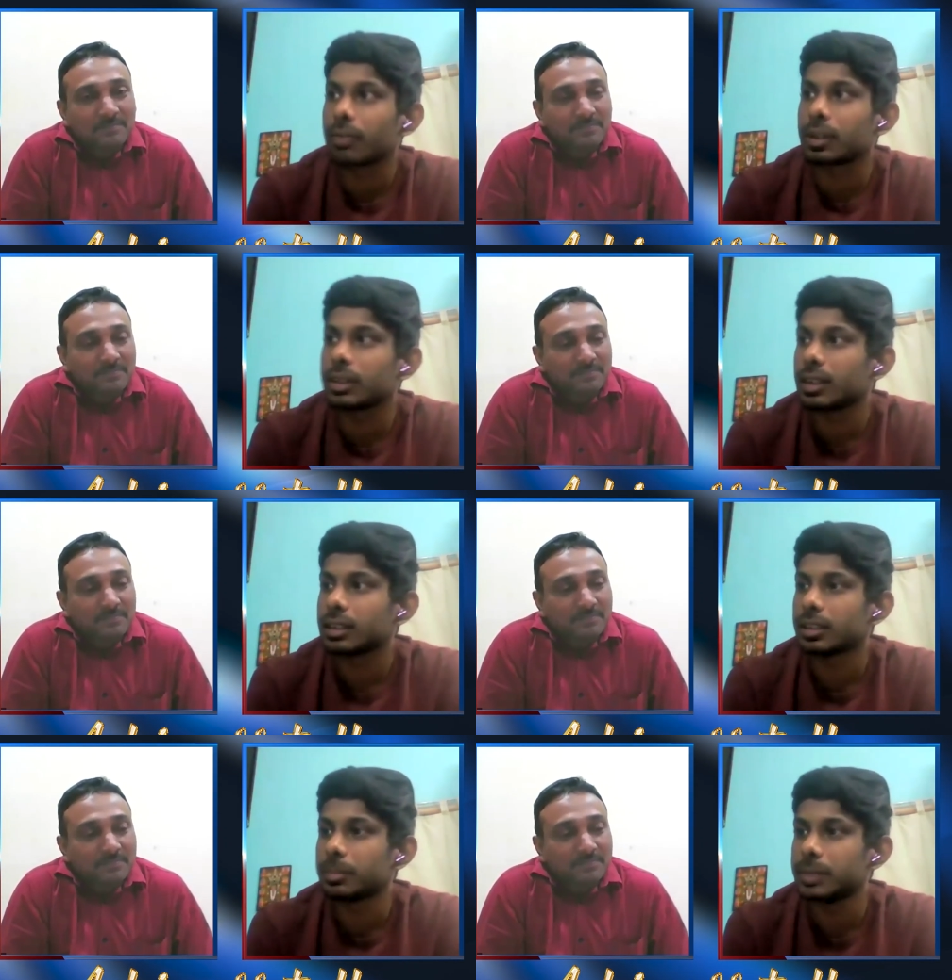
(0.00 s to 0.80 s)
Speaker 1: After
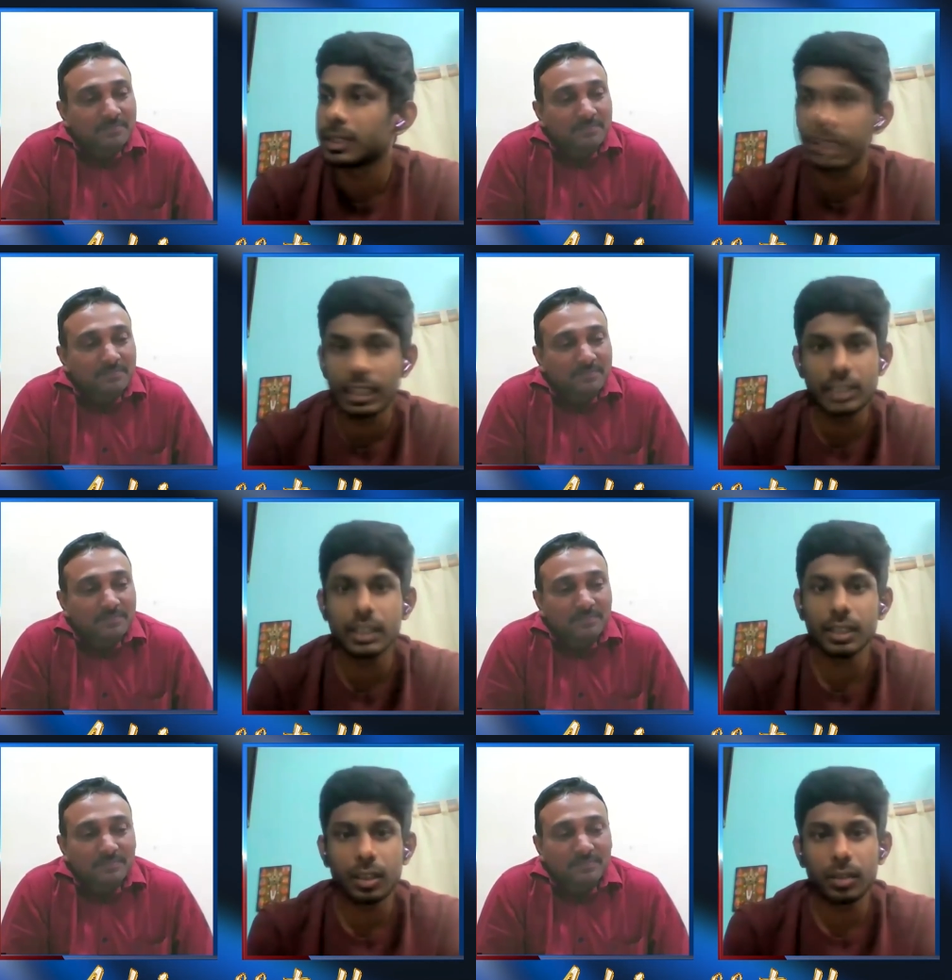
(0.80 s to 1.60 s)
the subject
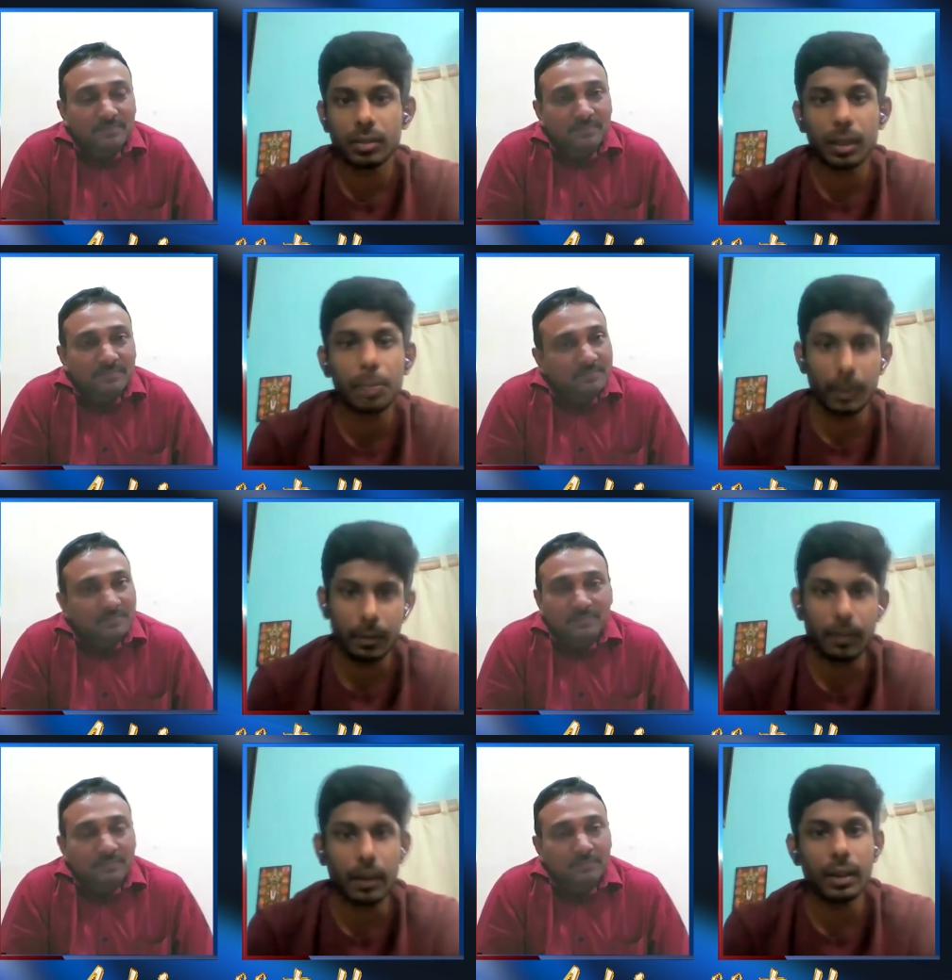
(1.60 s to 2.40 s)
teaching,
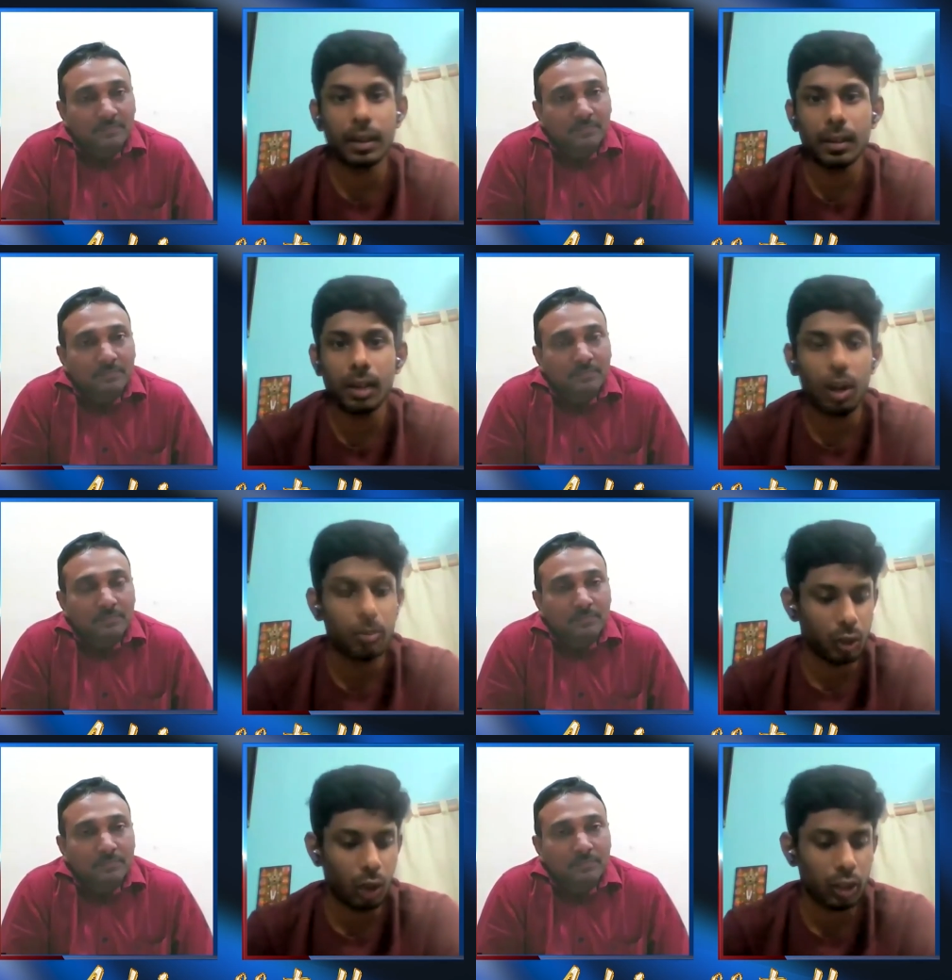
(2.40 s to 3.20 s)

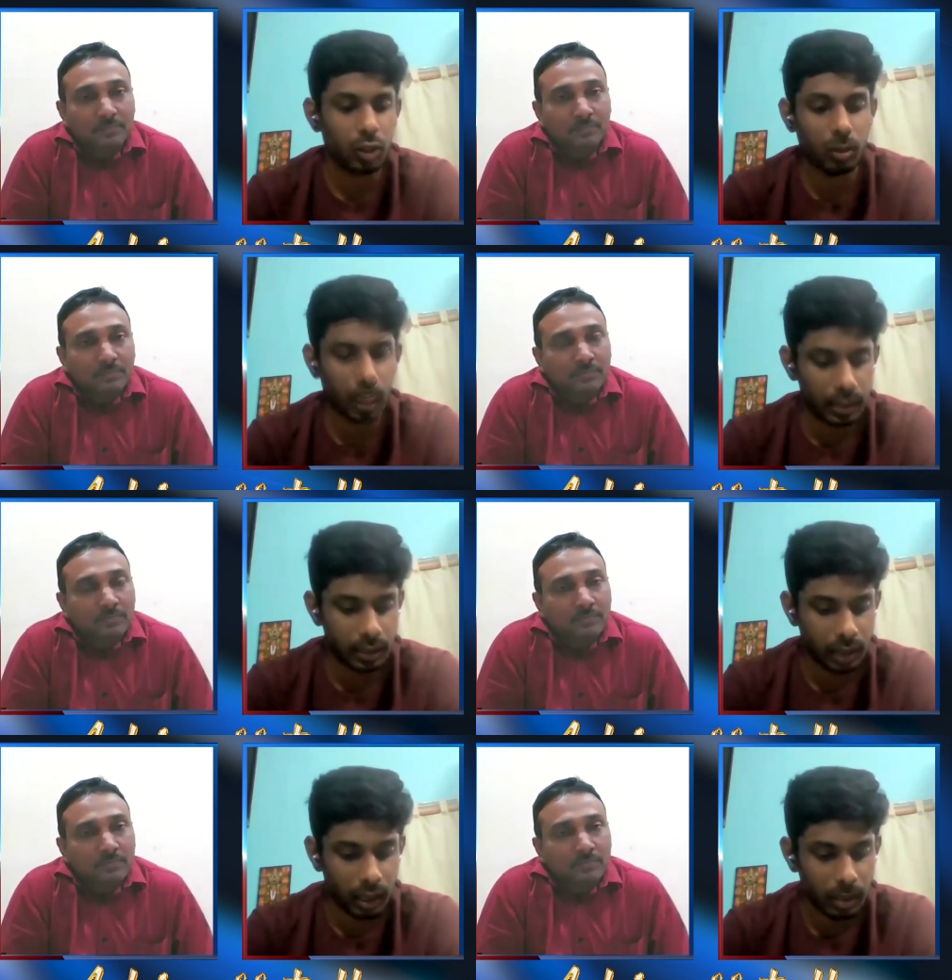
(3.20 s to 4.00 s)
I
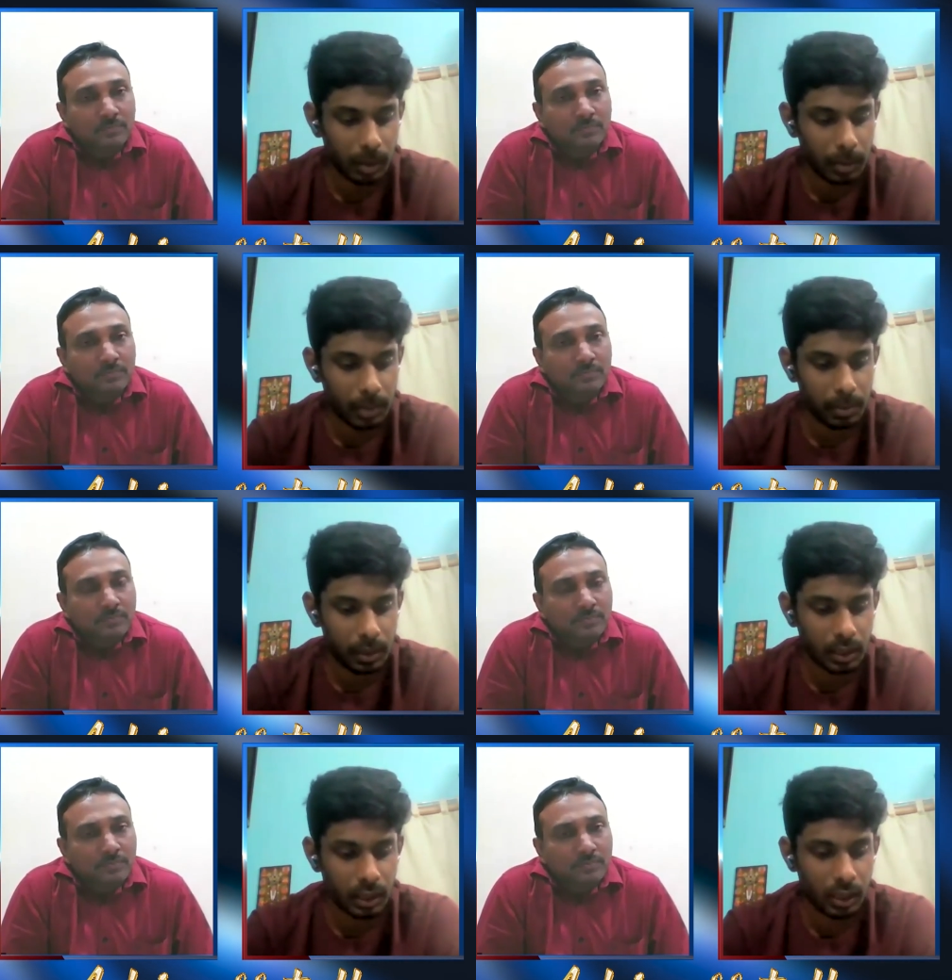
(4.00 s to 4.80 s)
started my
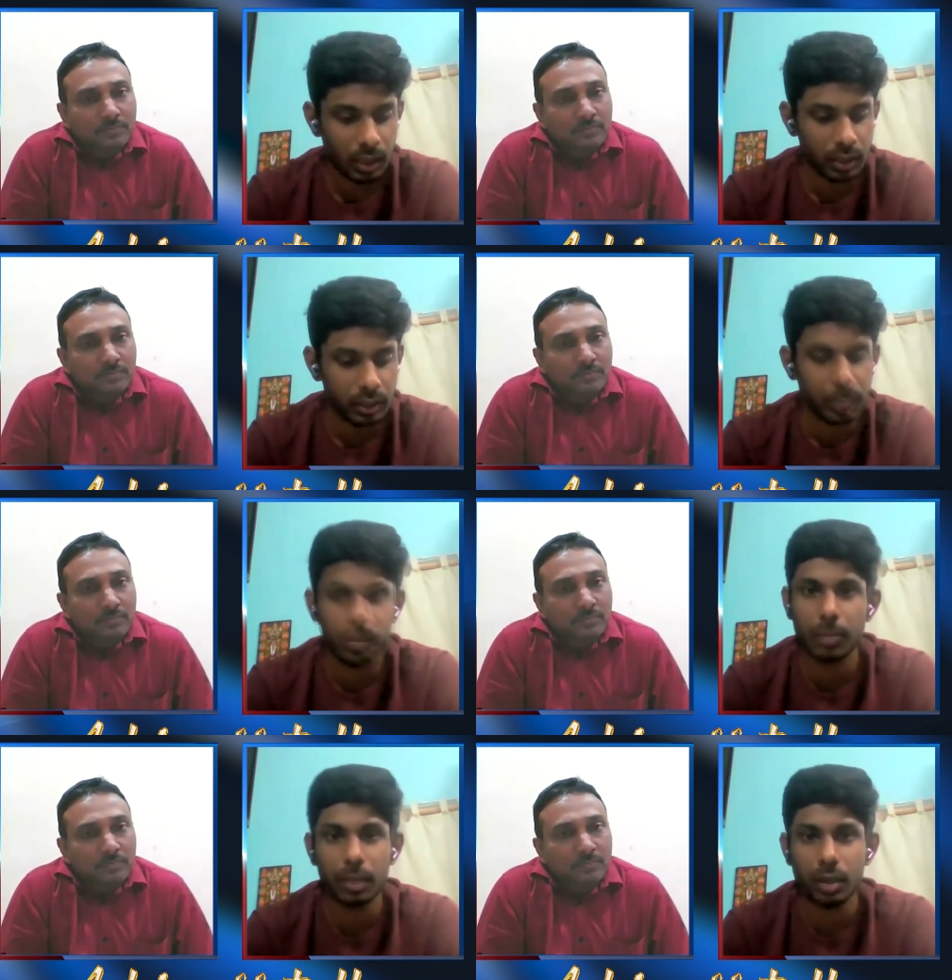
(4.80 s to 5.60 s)
preparation at
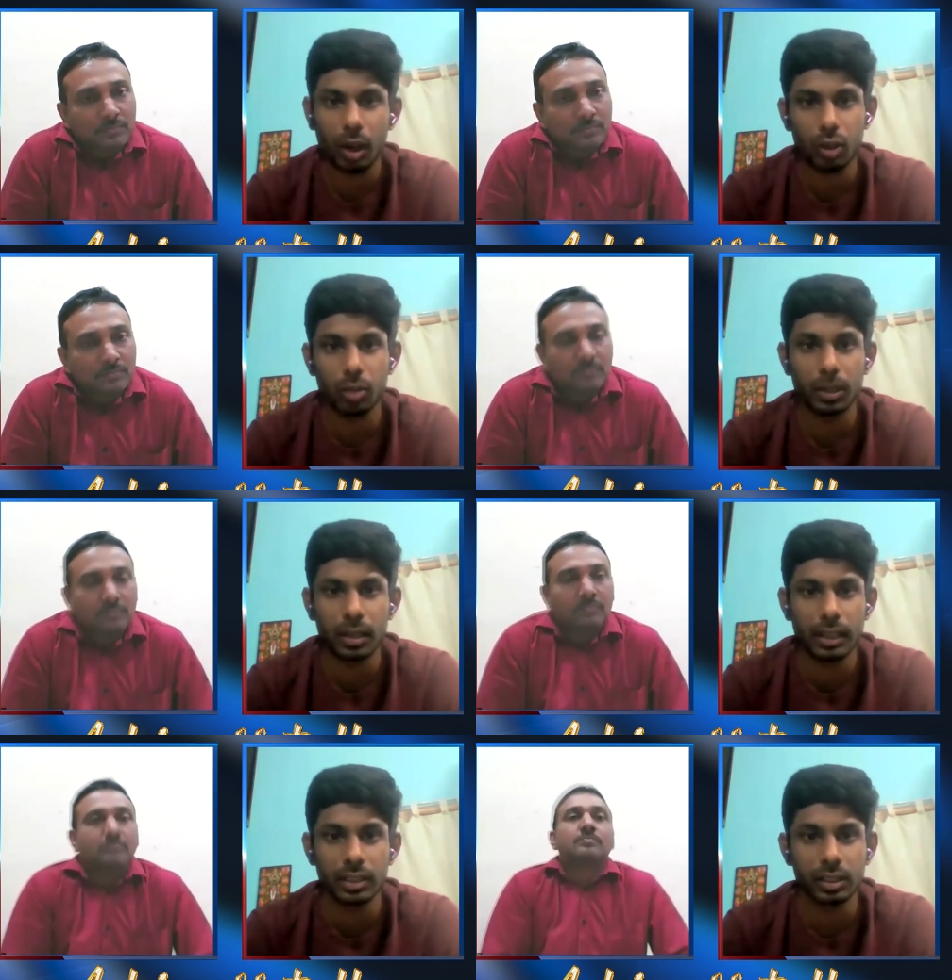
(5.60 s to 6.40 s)

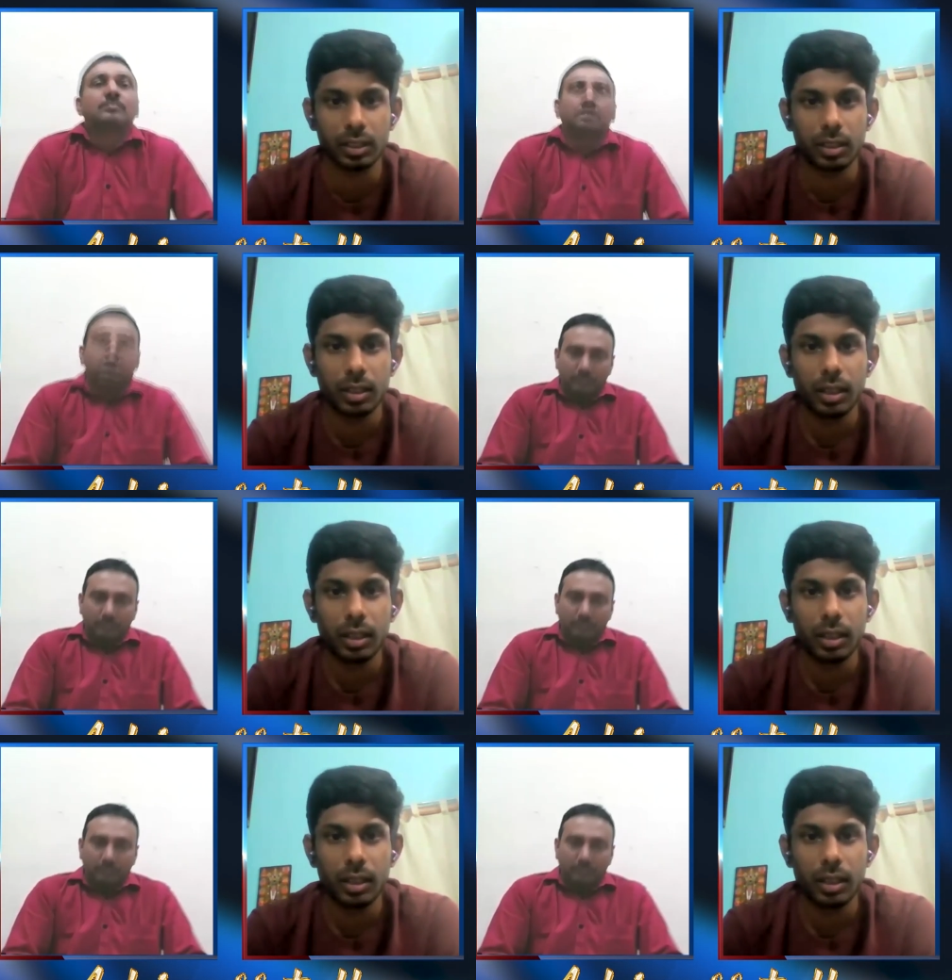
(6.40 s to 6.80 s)
September-October range, sir.